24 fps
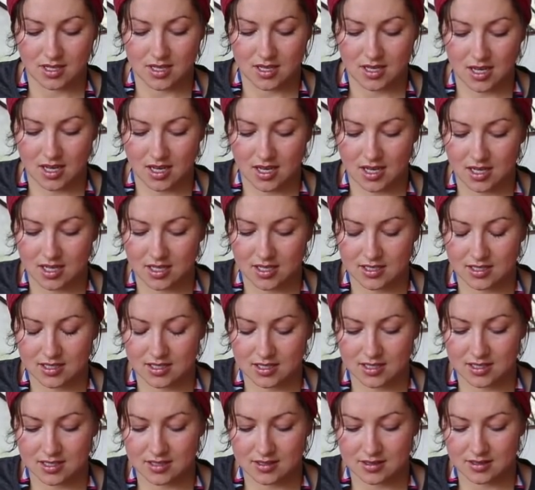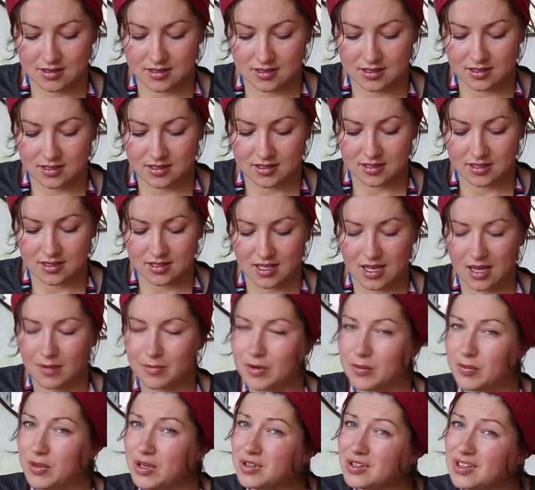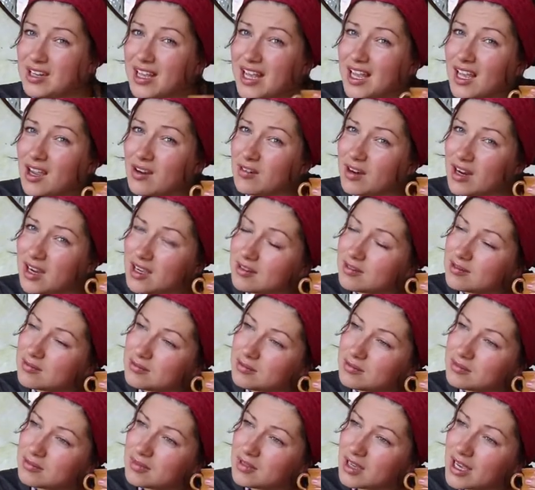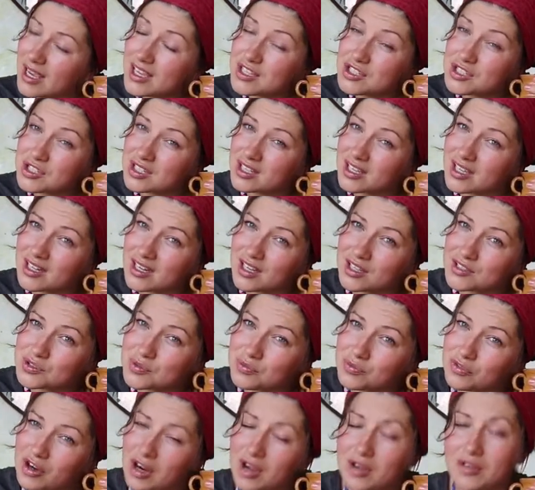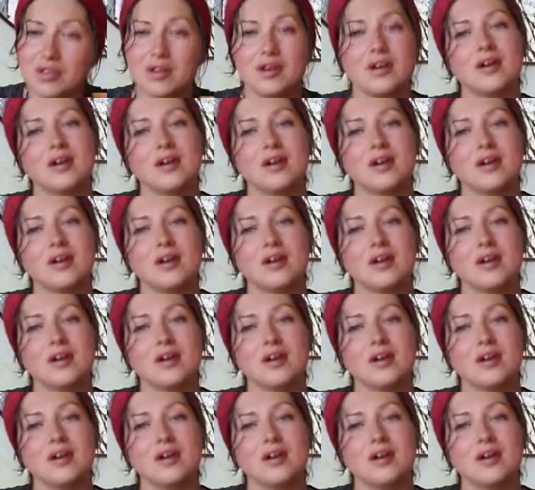And I mean, we could hear it. I actually can hear some froth.